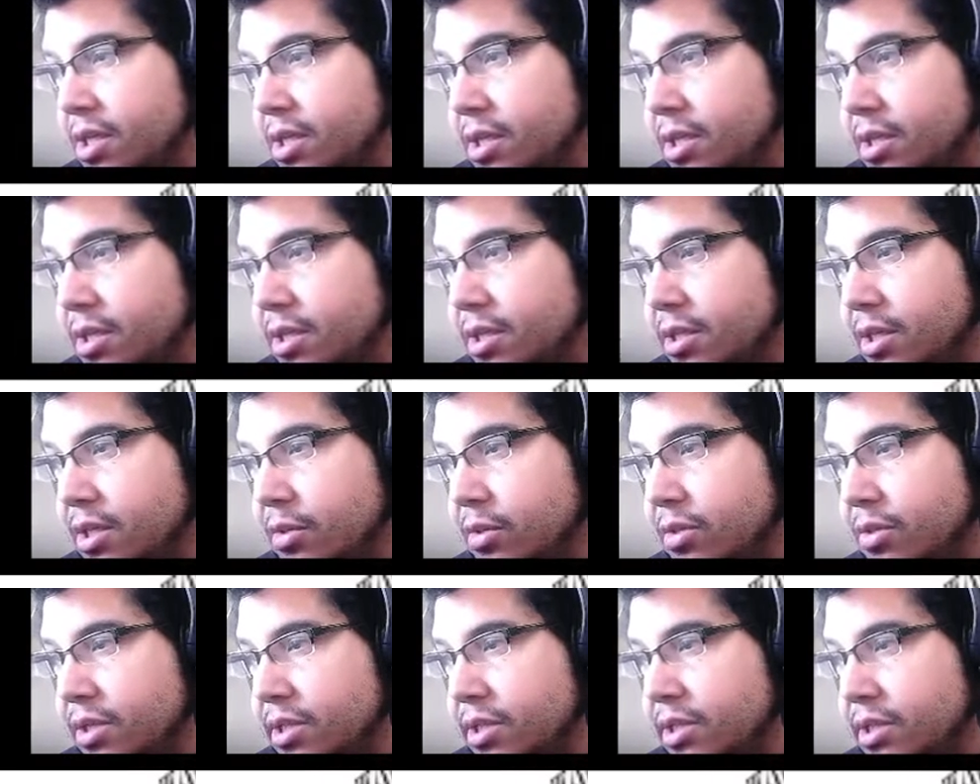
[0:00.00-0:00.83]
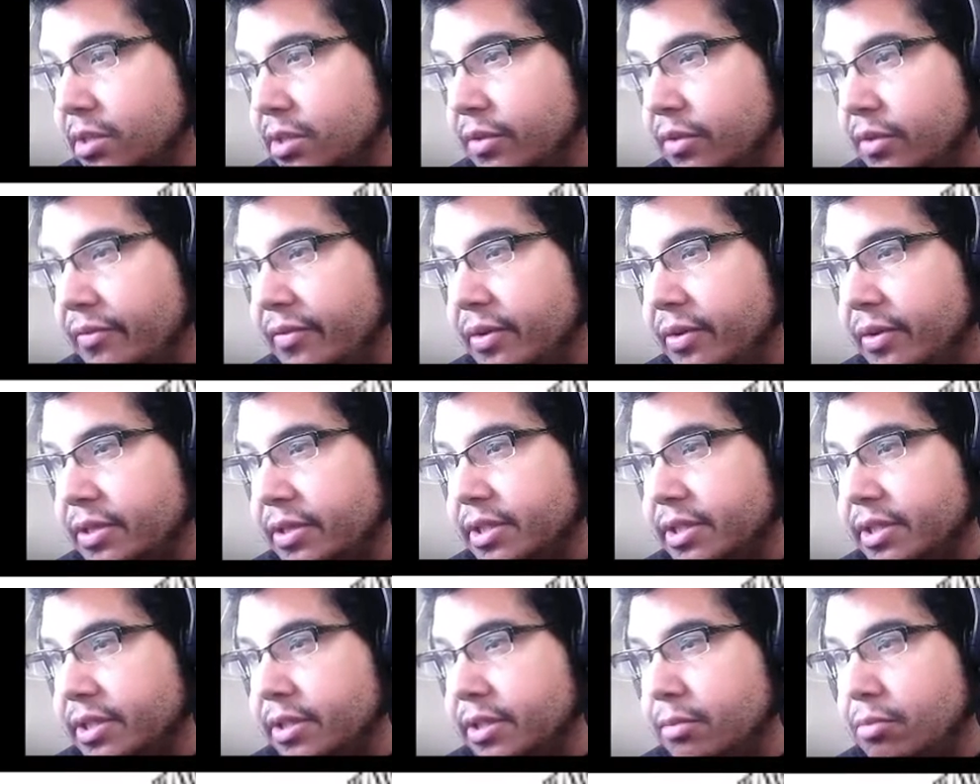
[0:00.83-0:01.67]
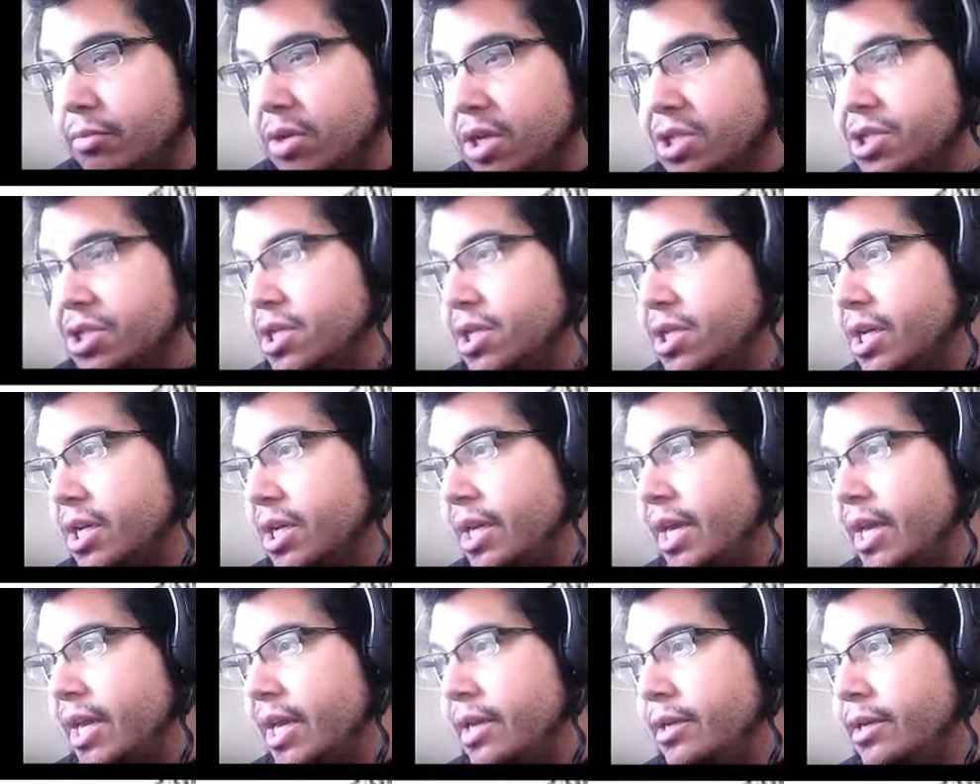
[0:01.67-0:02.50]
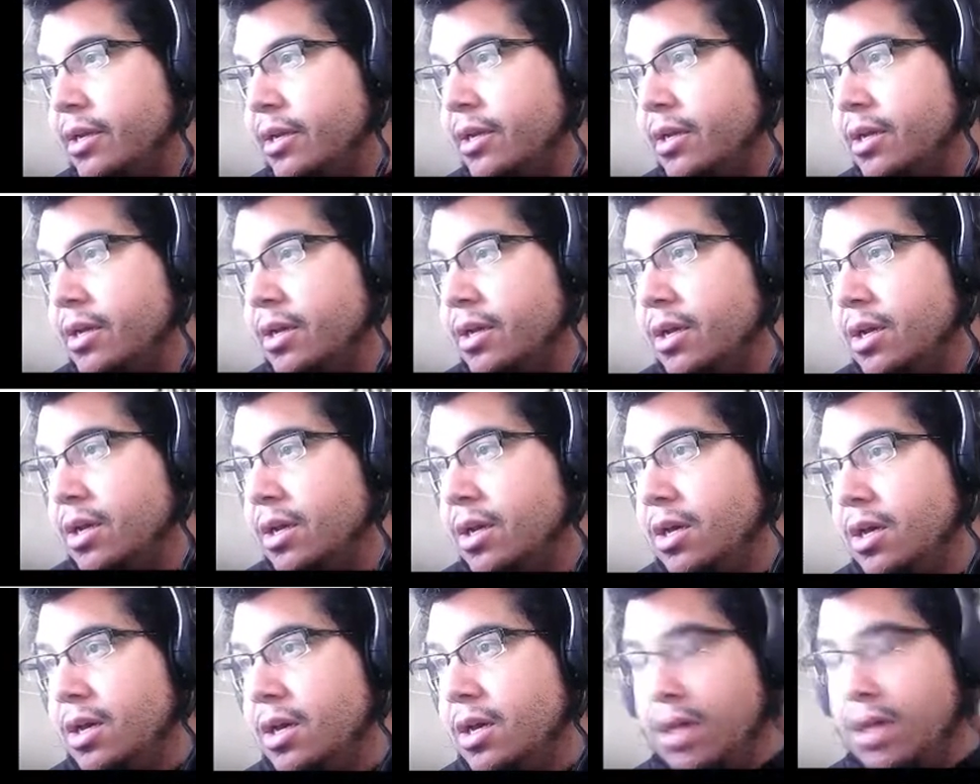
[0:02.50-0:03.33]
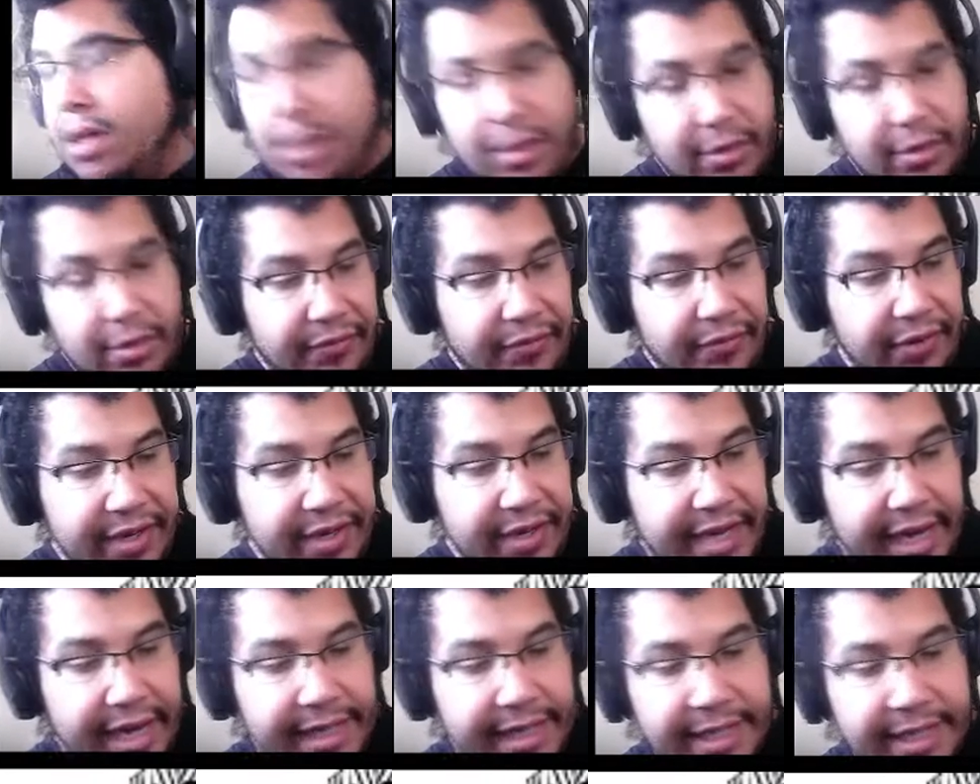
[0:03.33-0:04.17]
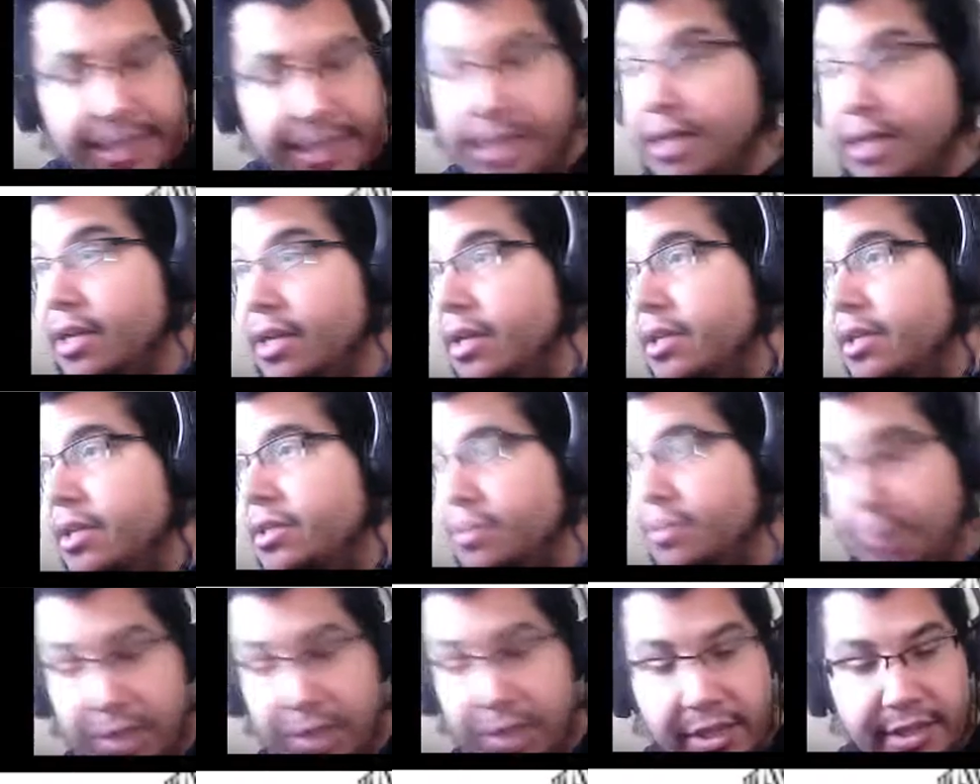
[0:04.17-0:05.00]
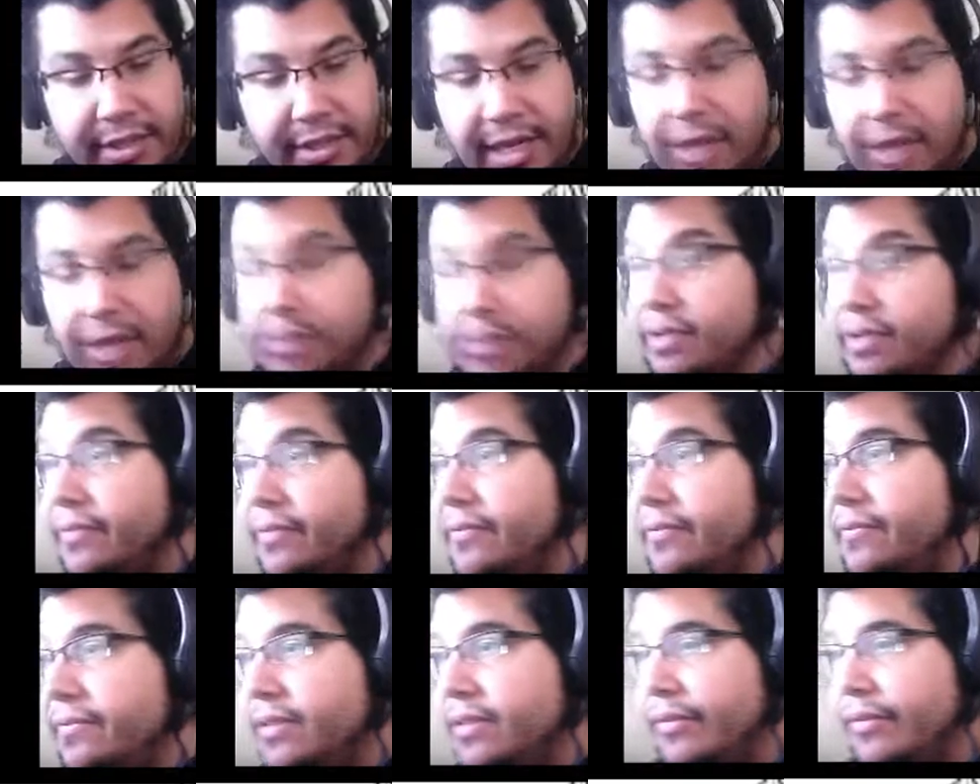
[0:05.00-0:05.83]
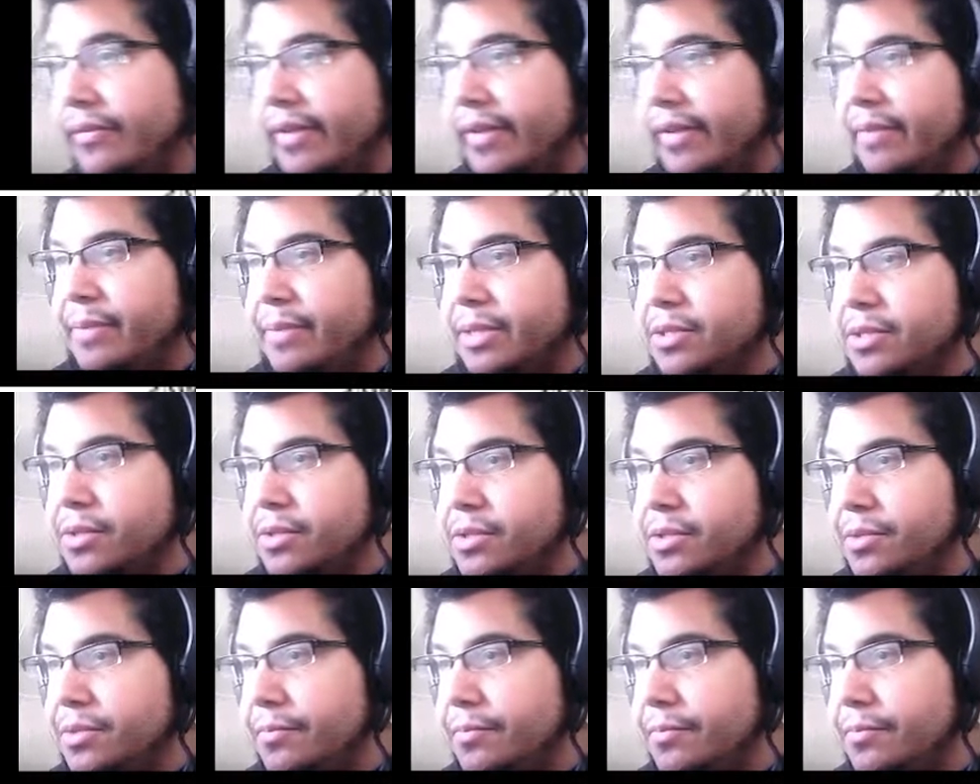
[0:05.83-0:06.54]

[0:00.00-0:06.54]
Let's go to this little vertical brush. Again, forgetting to put it down to 75 pixels.